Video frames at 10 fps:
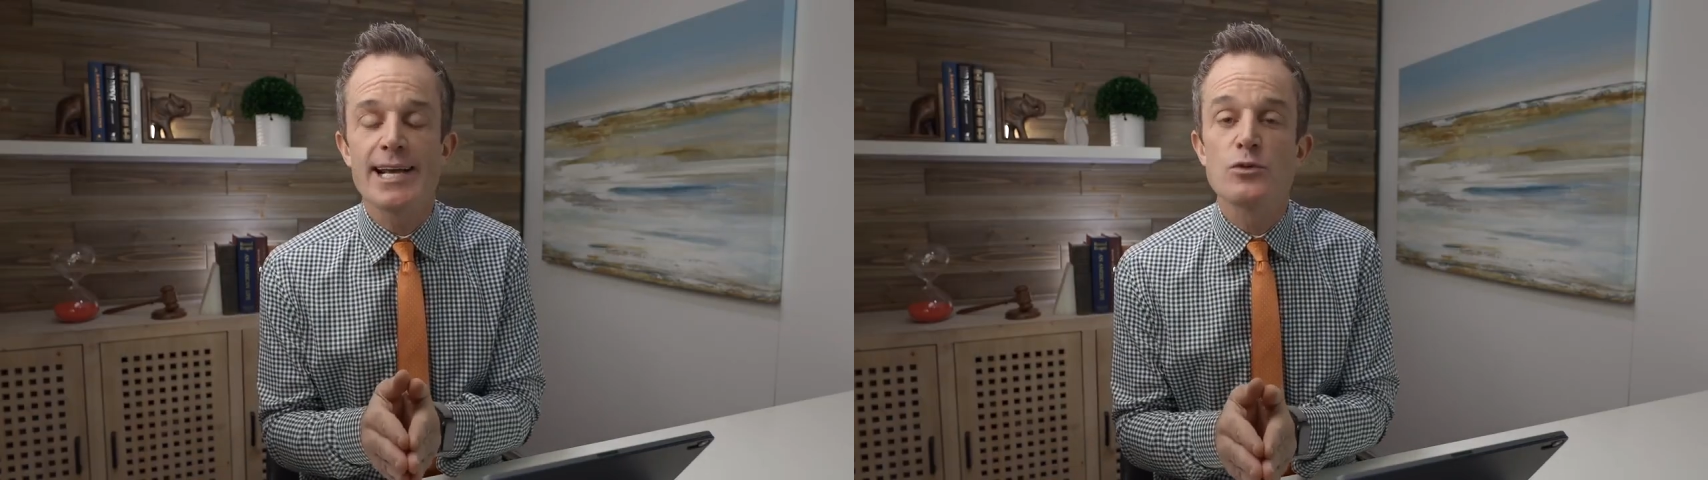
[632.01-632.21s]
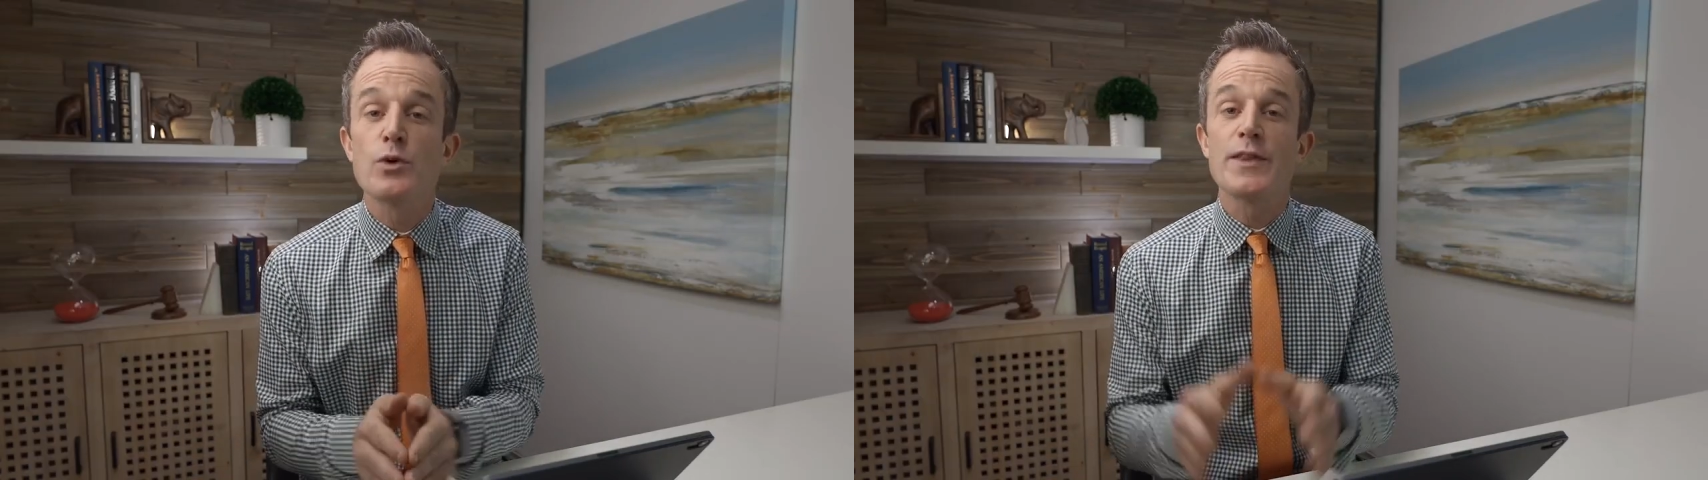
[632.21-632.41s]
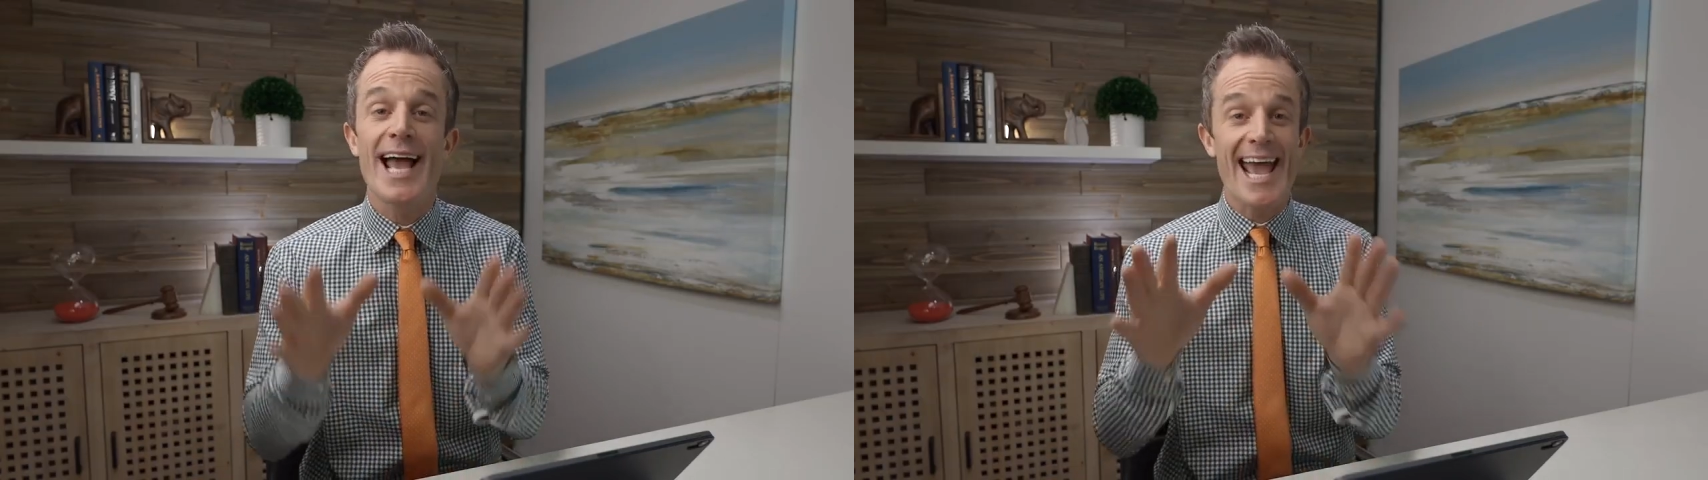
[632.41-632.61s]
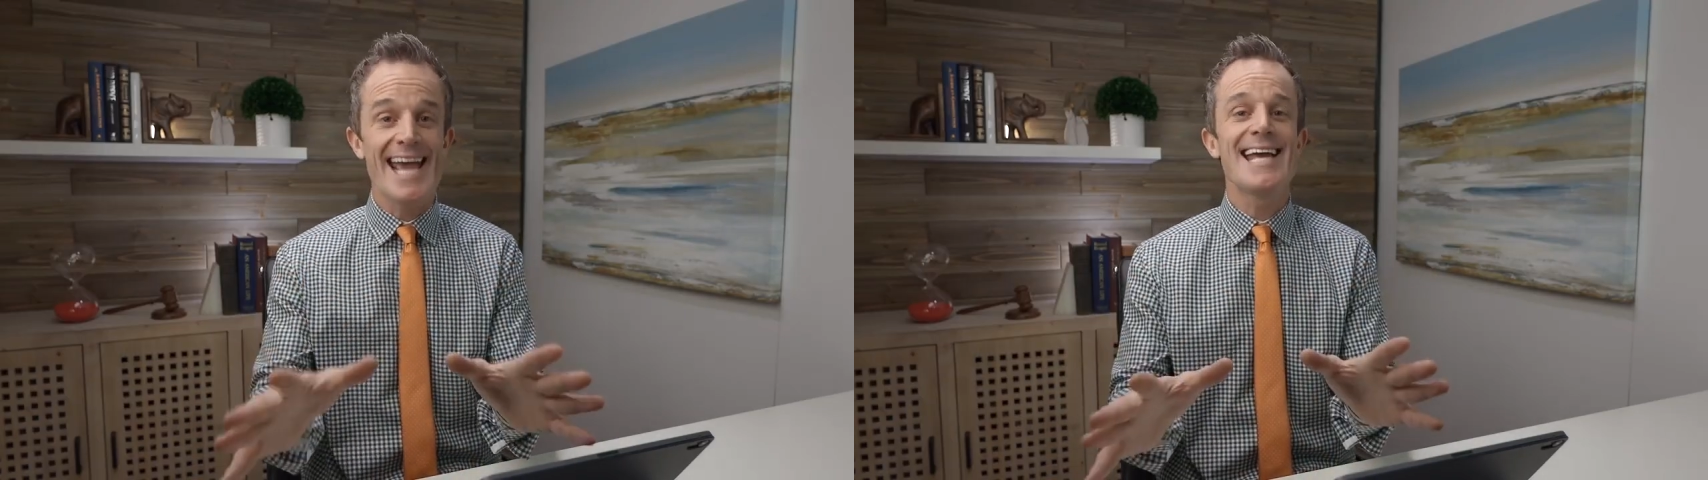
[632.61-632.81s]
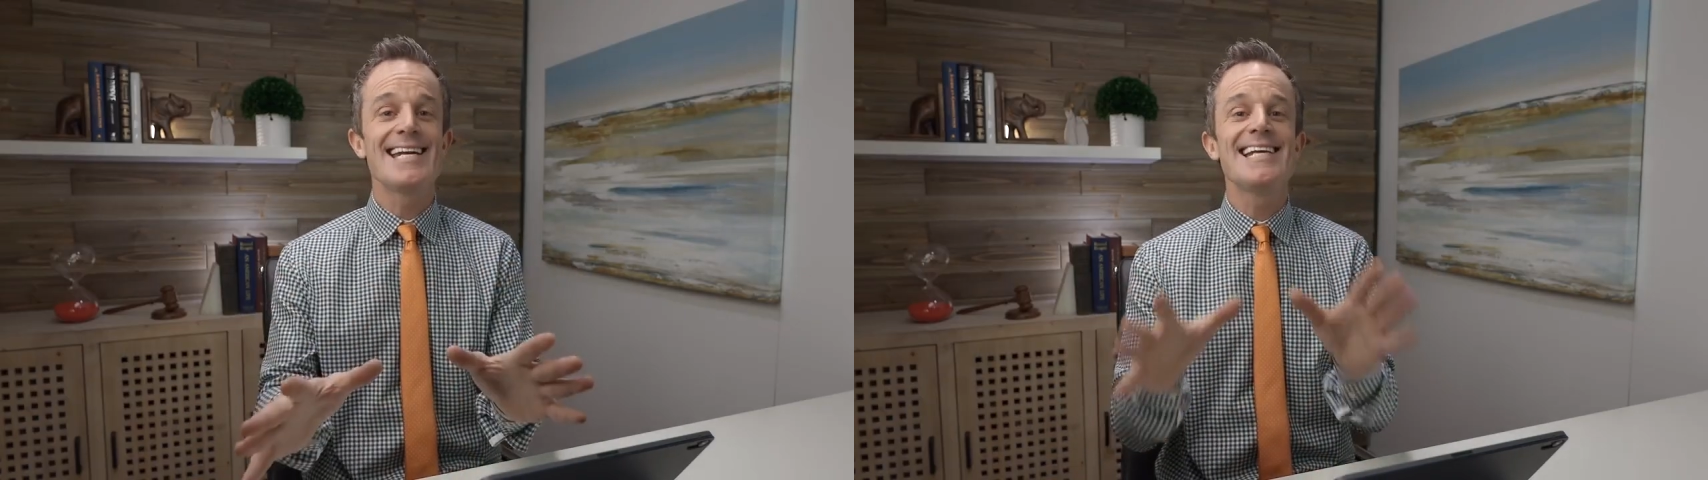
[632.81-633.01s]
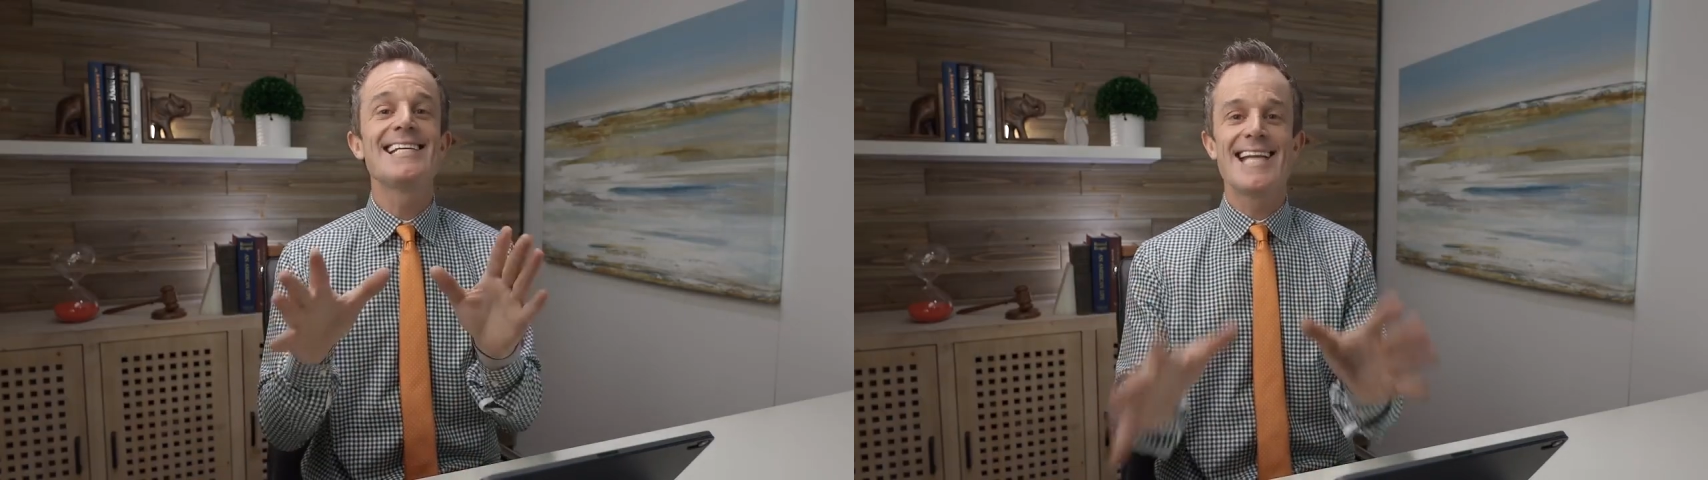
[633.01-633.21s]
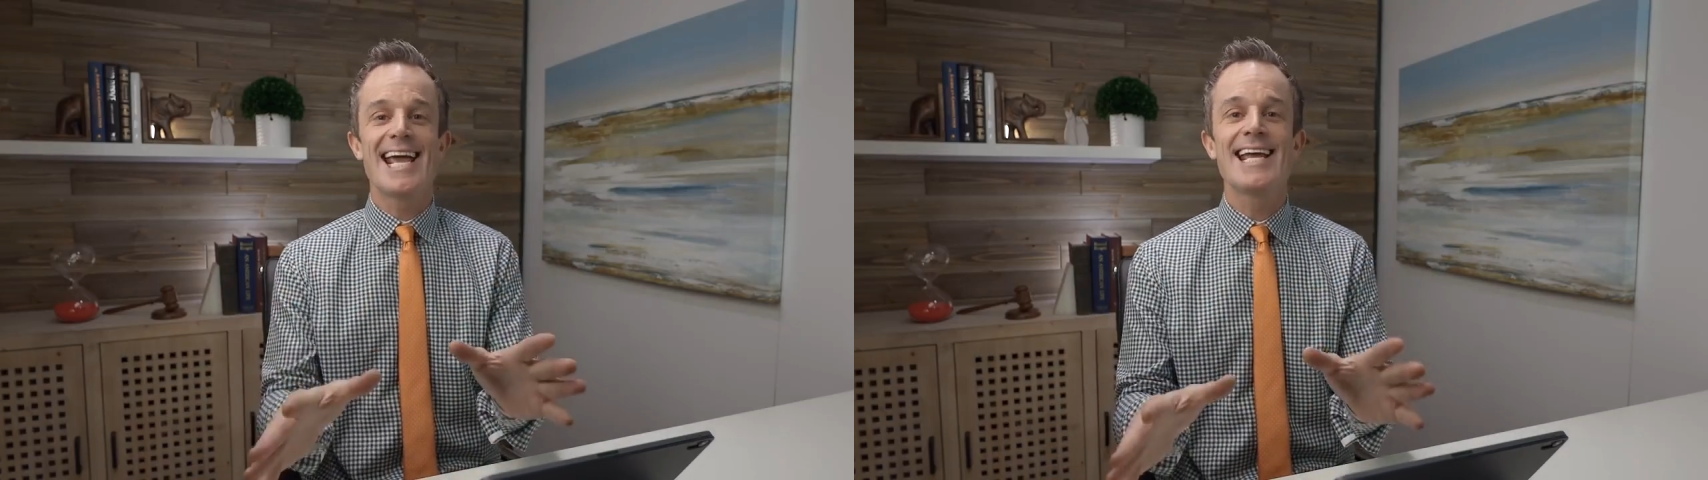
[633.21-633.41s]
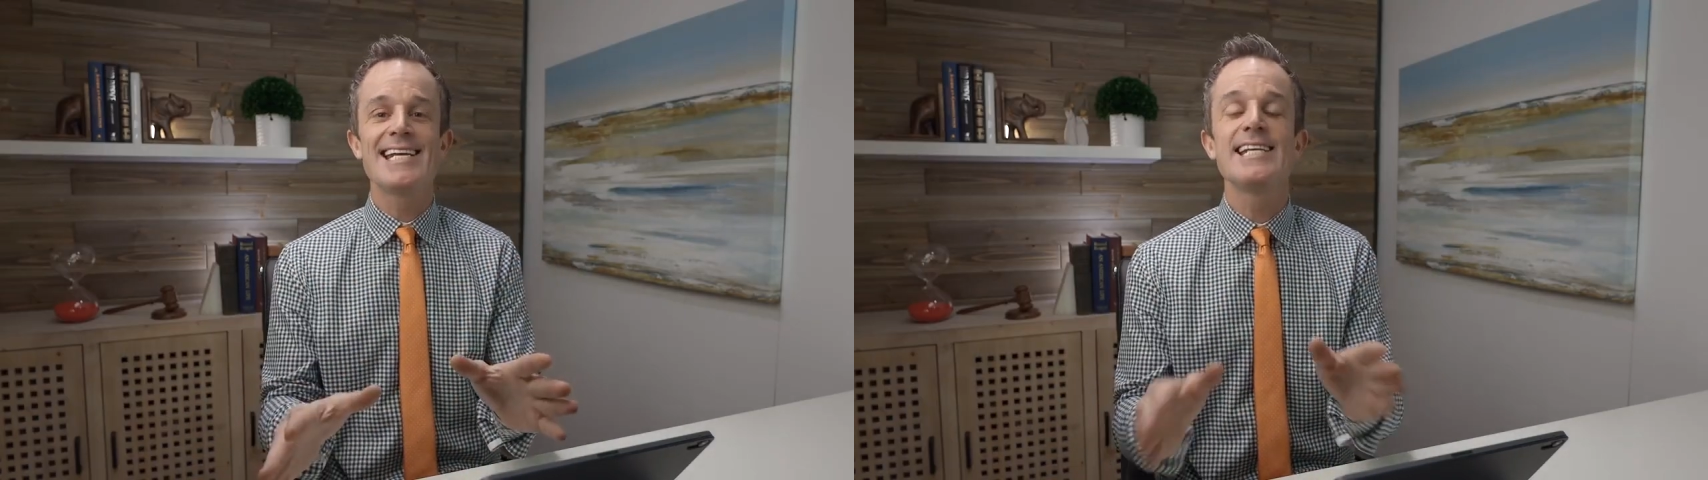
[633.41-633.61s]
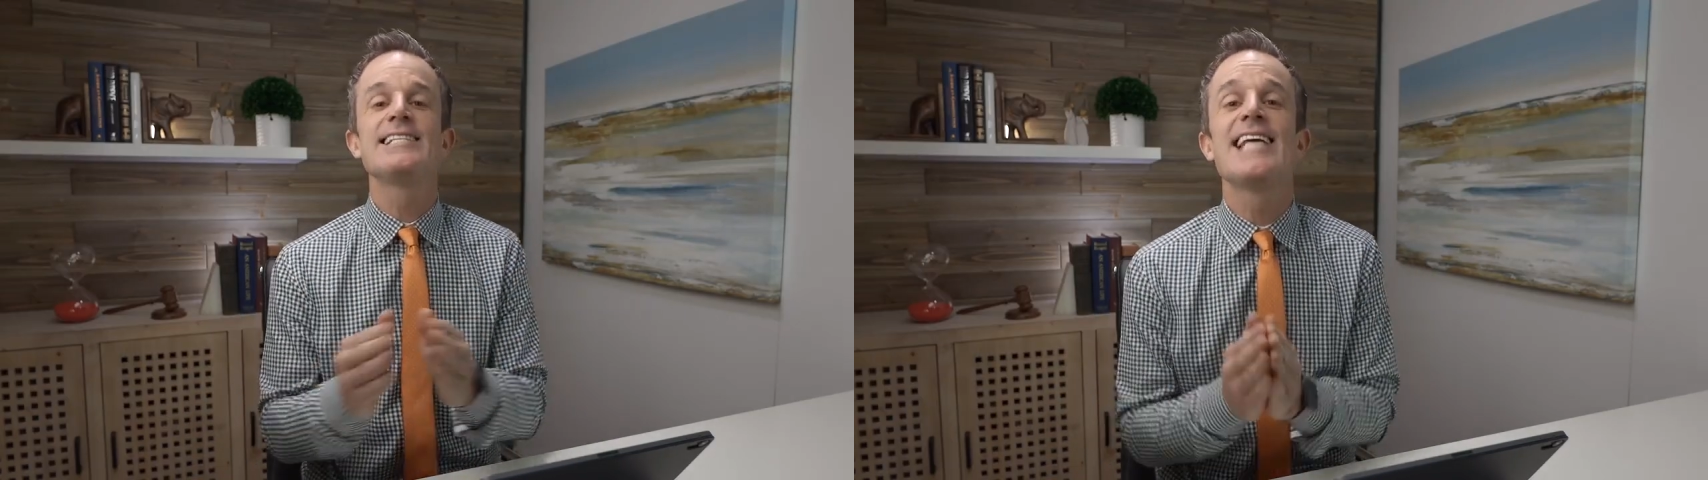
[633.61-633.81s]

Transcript: us with a handy dandy